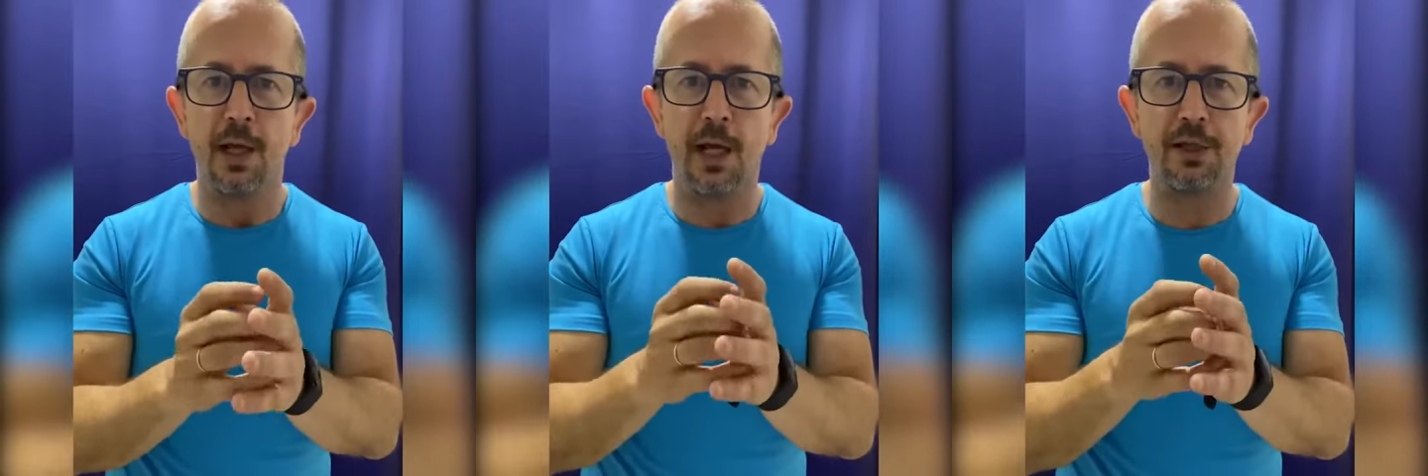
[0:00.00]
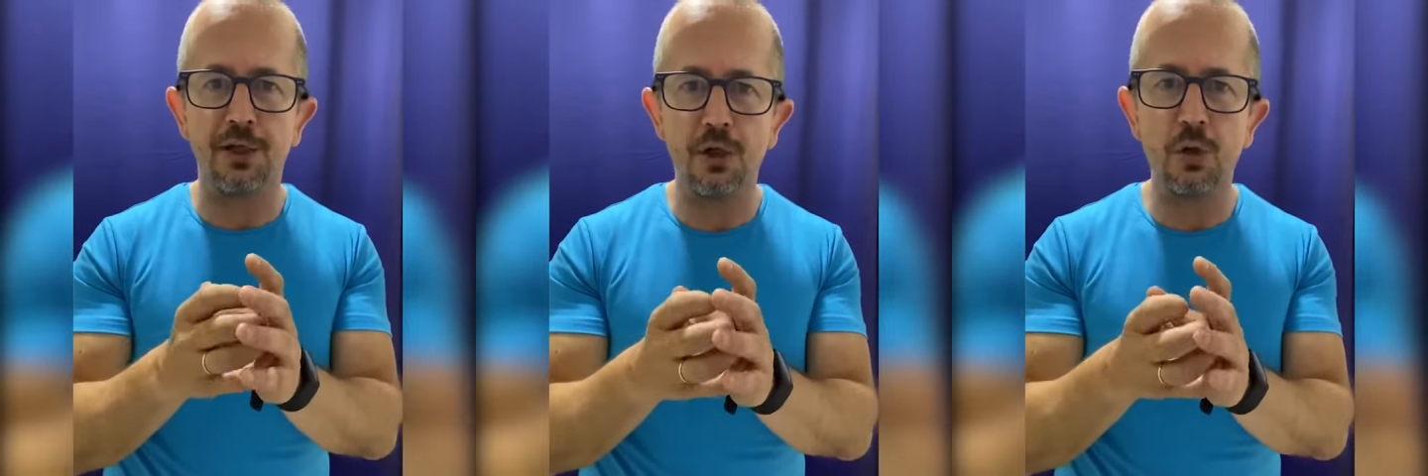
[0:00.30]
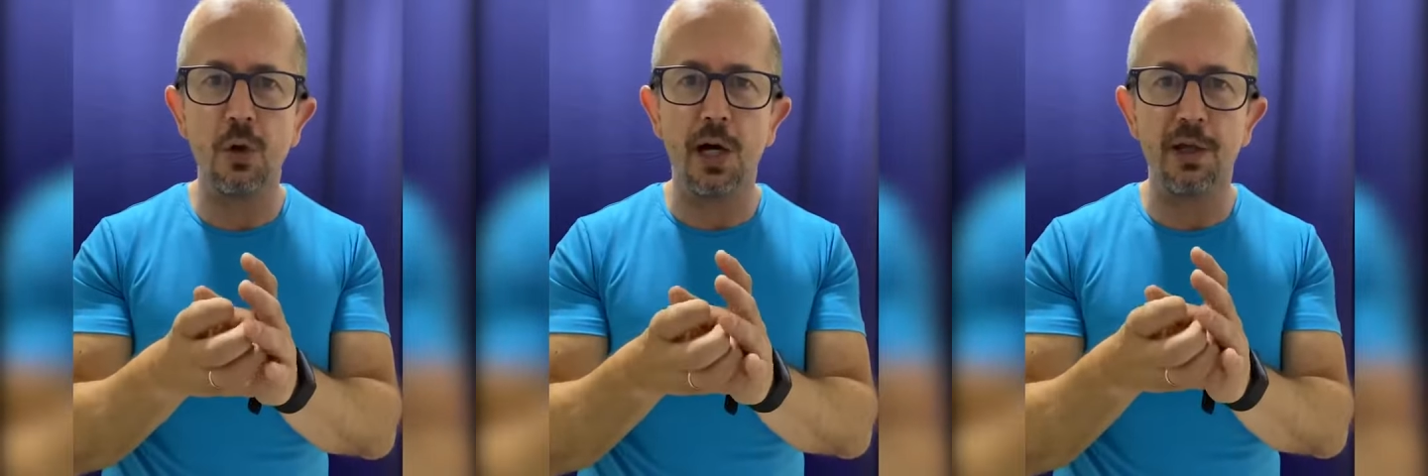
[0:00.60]
And
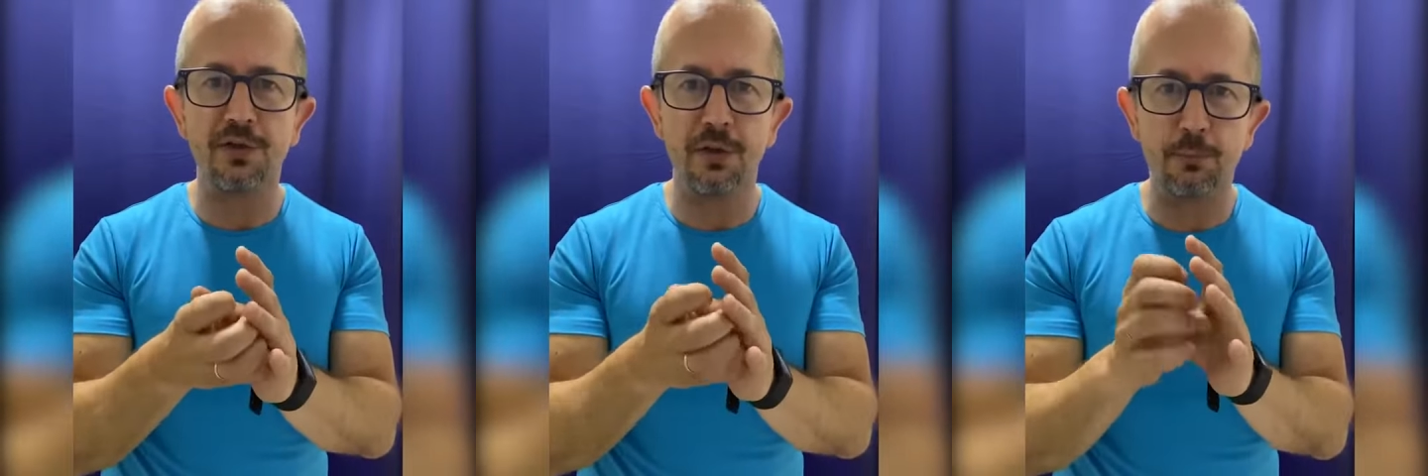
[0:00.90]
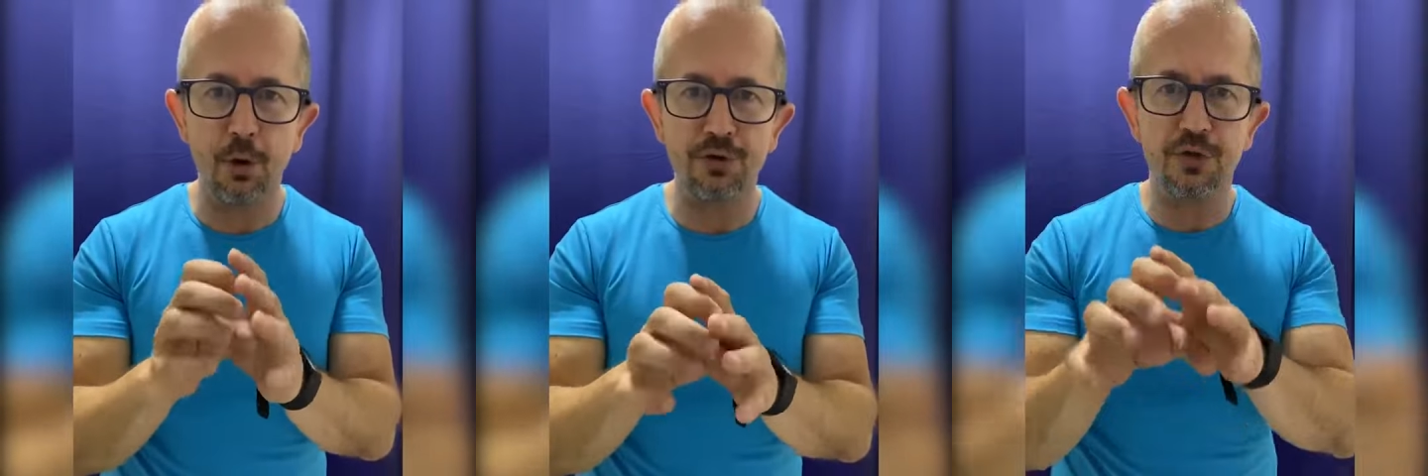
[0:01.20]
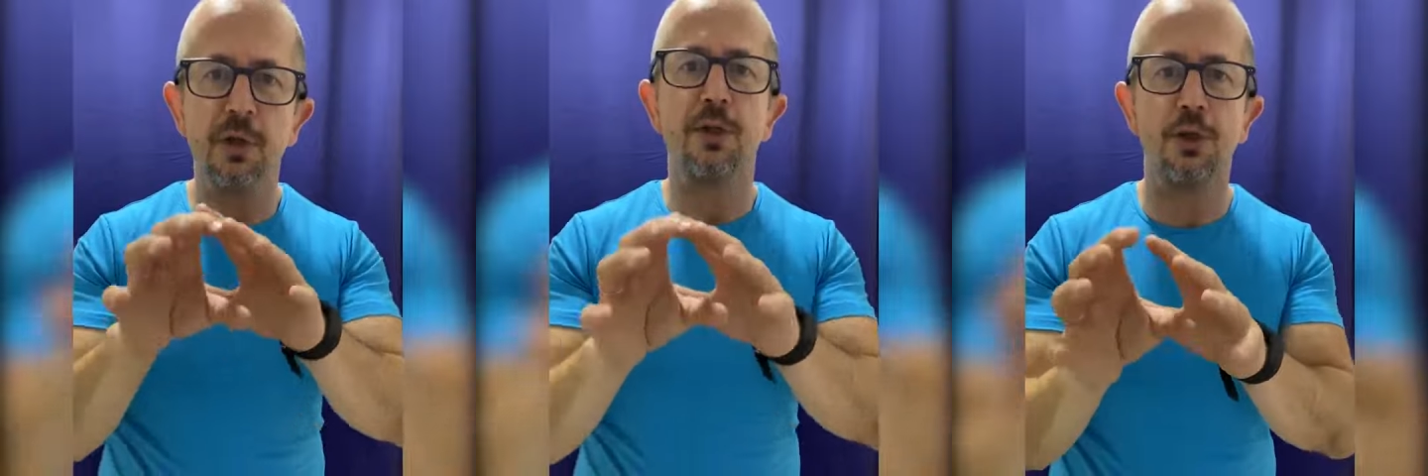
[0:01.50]
you, as the
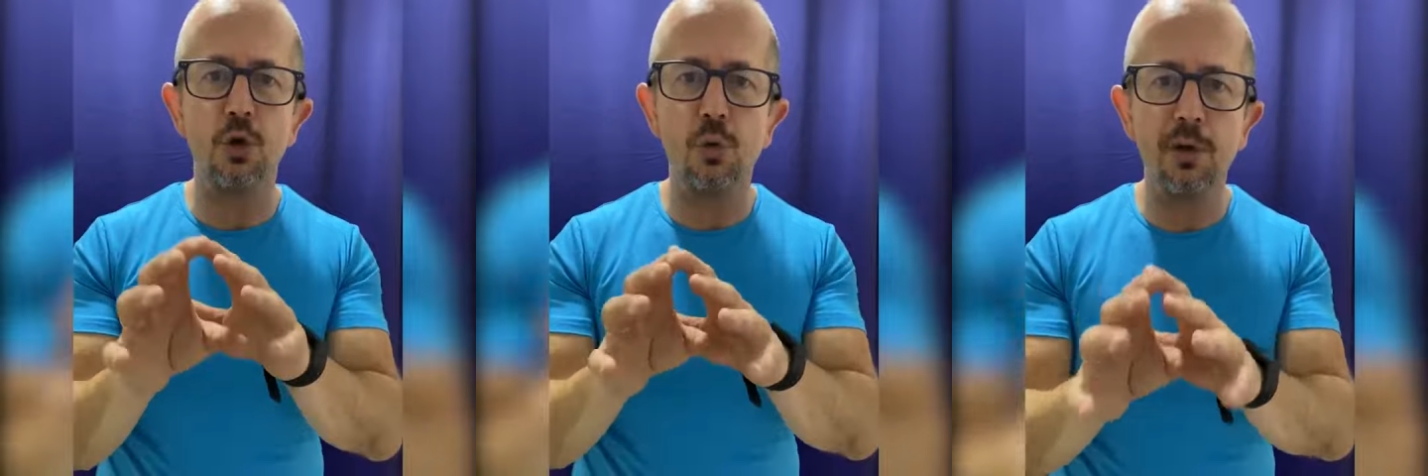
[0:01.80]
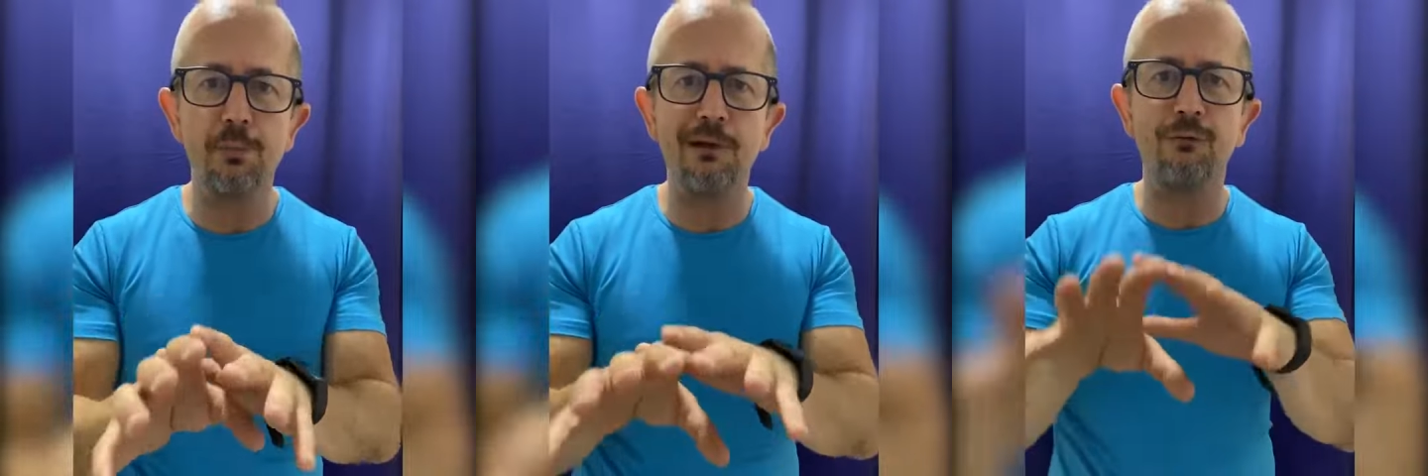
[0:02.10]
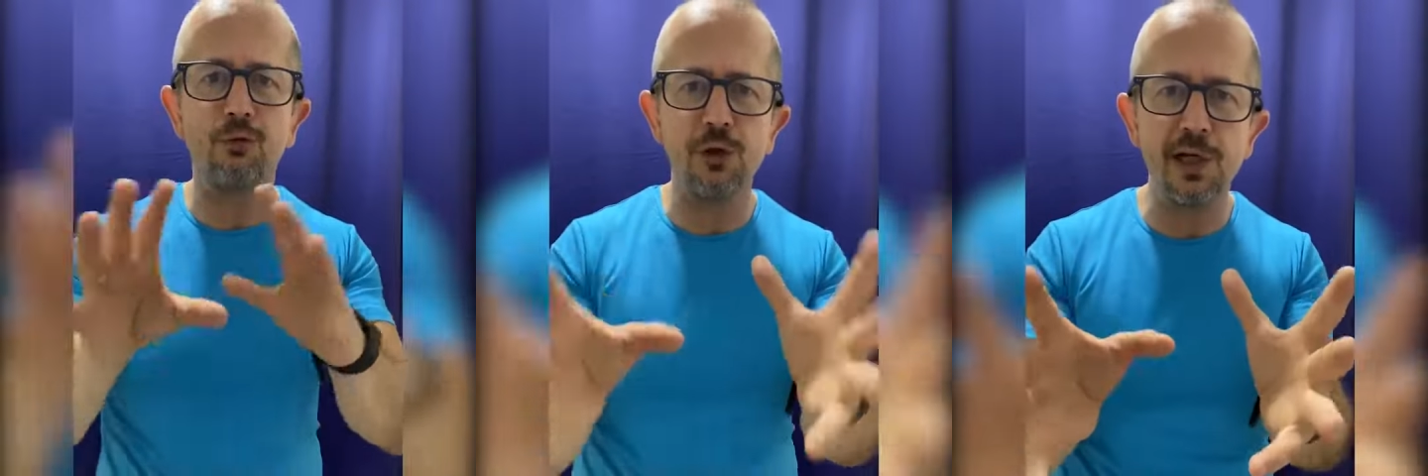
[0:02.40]
boss, you will be
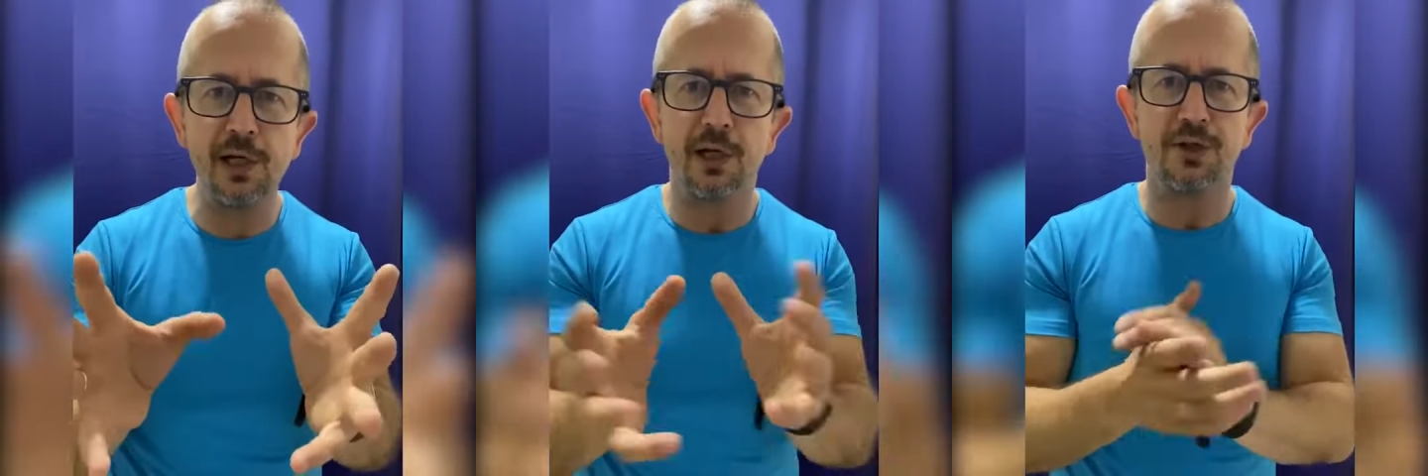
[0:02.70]
free